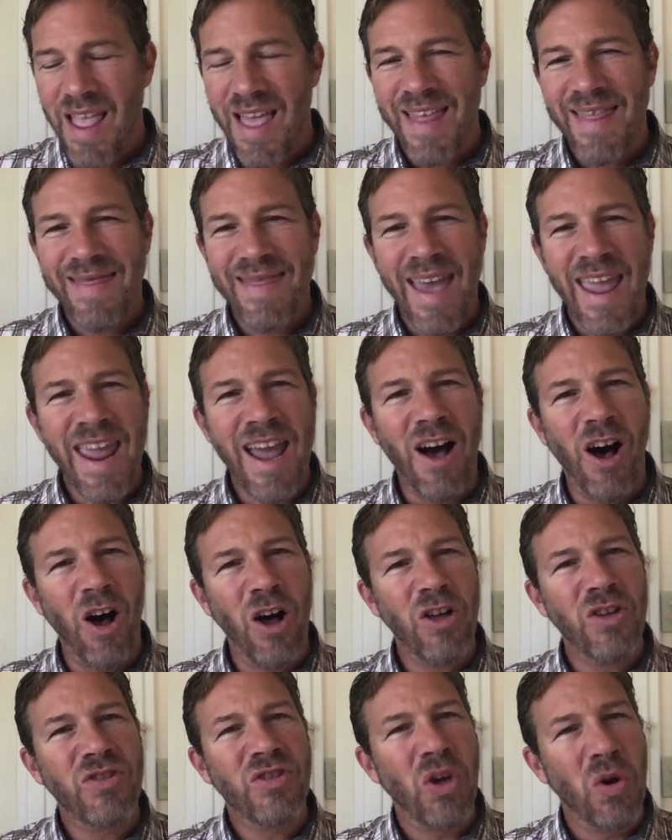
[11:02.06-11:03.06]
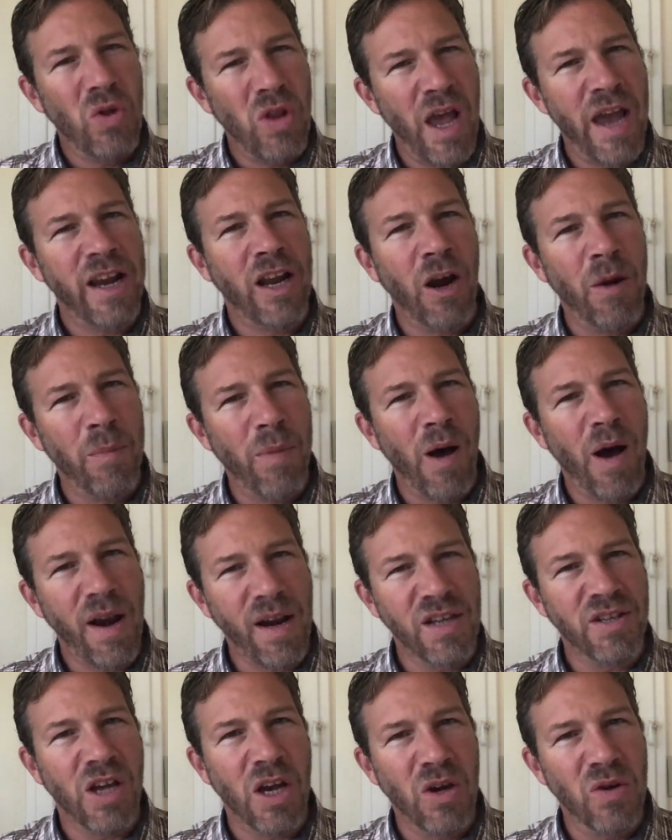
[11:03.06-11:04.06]
they also, like our
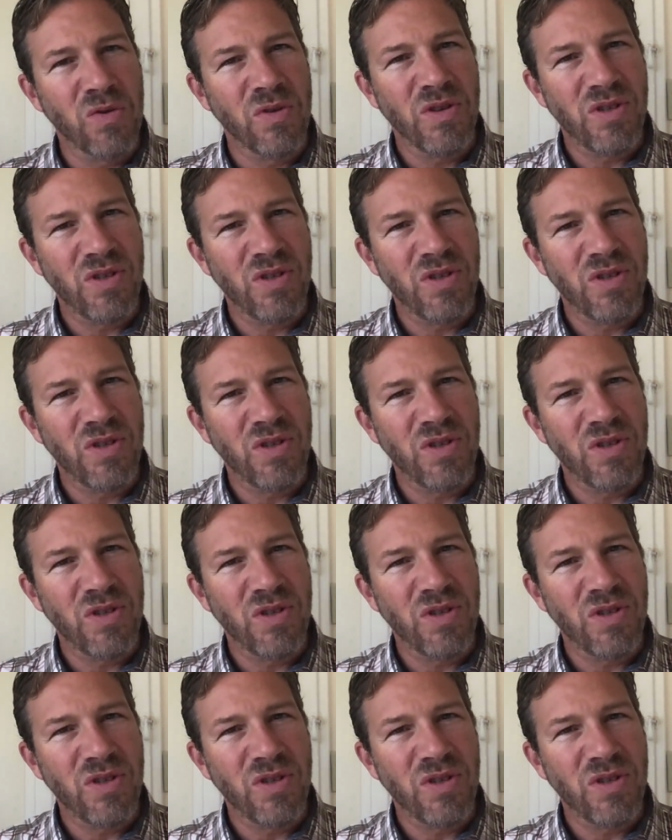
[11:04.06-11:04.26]
body's own